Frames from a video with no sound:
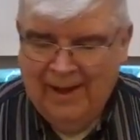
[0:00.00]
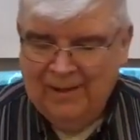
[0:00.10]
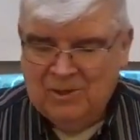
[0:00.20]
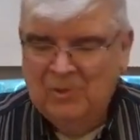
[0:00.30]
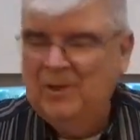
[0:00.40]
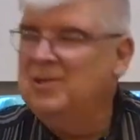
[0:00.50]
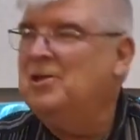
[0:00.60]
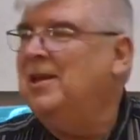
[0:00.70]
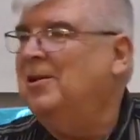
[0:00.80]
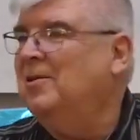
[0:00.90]
uh, to
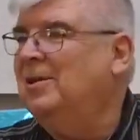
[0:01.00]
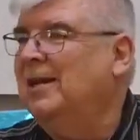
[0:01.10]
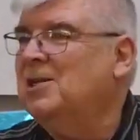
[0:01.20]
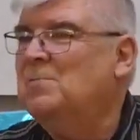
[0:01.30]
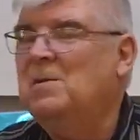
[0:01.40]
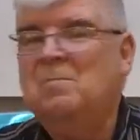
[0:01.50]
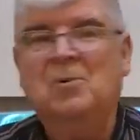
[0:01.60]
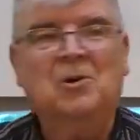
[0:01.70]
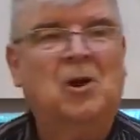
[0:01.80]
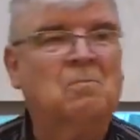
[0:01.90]
Ezekiel, he's been
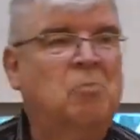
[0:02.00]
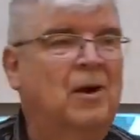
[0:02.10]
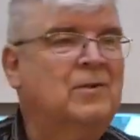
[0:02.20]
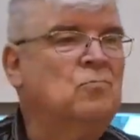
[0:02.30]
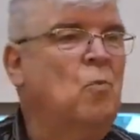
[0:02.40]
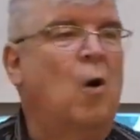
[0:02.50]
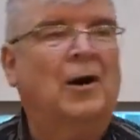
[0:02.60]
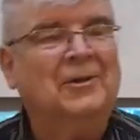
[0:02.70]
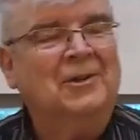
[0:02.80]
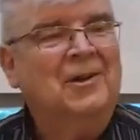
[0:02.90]
put on bread and
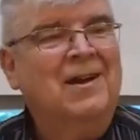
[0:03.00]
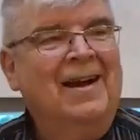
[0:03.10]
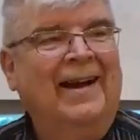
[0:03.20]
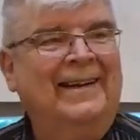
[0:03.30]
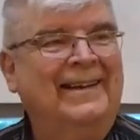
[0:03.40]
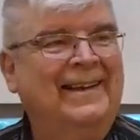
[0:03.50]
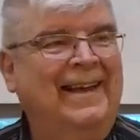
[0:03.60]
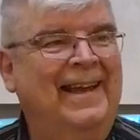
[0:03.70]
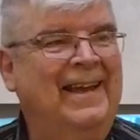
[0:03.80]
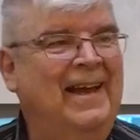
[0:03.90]
water. Uh,
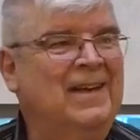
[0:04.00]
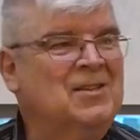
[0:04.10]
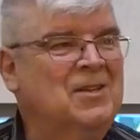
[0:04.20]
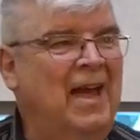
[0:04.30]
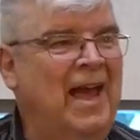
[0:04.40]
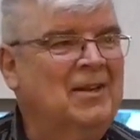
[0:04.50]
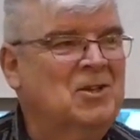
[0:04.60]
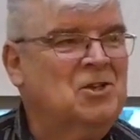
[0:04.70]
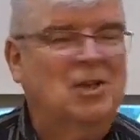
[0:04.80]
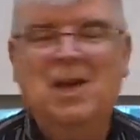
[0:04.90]
he has uh, had
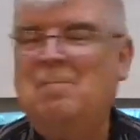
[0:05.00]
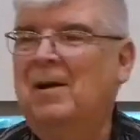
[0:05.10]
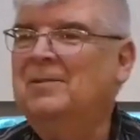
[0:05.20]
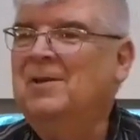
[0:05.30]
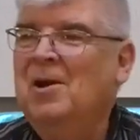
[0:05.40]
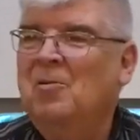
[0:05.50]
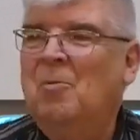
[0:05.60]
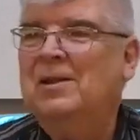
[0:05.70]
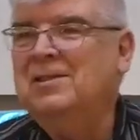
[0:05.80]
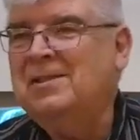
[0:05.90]
to sleep on
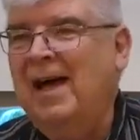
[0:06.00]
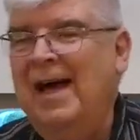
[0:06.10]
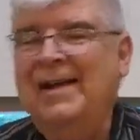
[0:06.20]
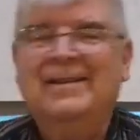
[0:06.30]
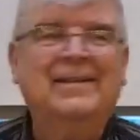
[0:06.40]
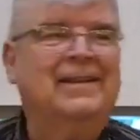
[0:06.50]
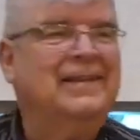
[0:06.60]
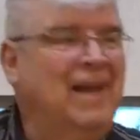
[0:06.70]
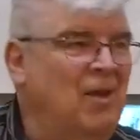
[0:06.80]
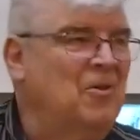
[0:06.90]
one side and then
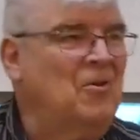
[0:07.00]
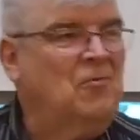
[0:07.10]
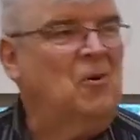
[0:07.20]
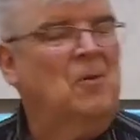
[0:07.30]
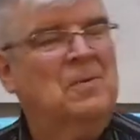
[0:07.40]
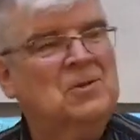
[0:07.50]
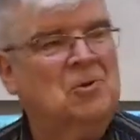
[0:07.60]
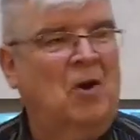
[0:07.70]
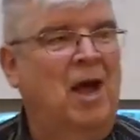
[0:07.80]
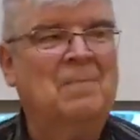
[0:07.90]
the other for a
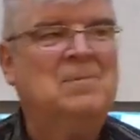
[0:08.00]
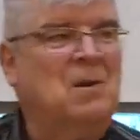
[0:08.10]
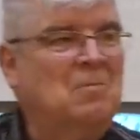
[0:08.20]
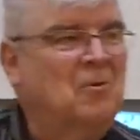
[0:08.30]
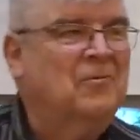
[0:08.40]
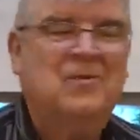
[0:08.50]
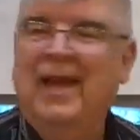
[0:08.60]
prescribed number of